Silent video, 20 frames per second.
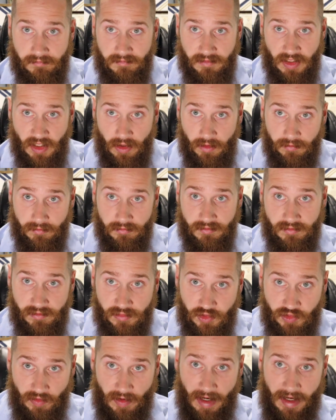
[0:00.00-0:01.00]
you know,
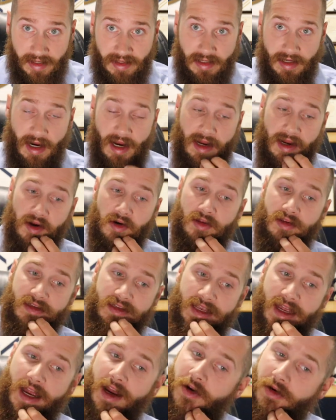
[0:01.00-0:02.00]
drag the guy out of the
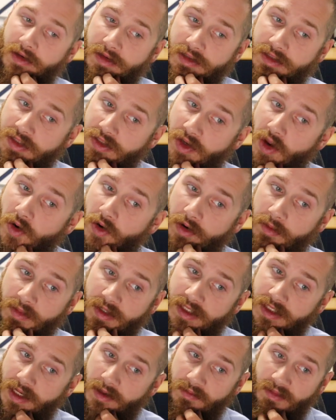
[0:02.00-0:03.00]
town and stone him
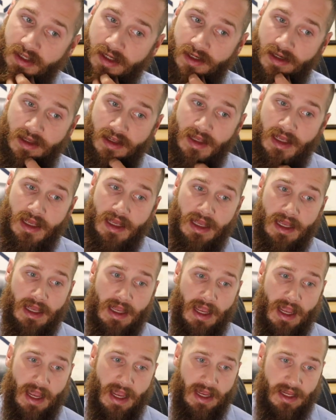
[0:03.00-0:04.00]
or something
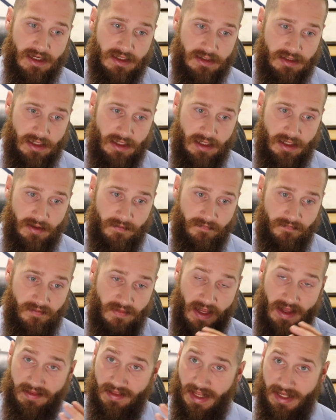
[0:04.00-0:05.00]
and uh,
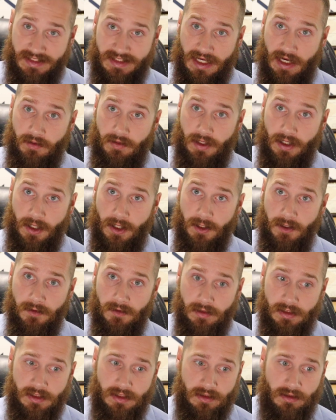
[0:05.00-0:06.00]
and that's how it
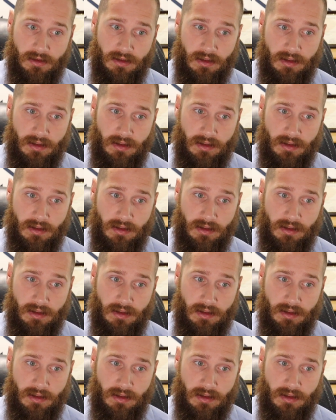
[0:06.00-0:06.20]
goes.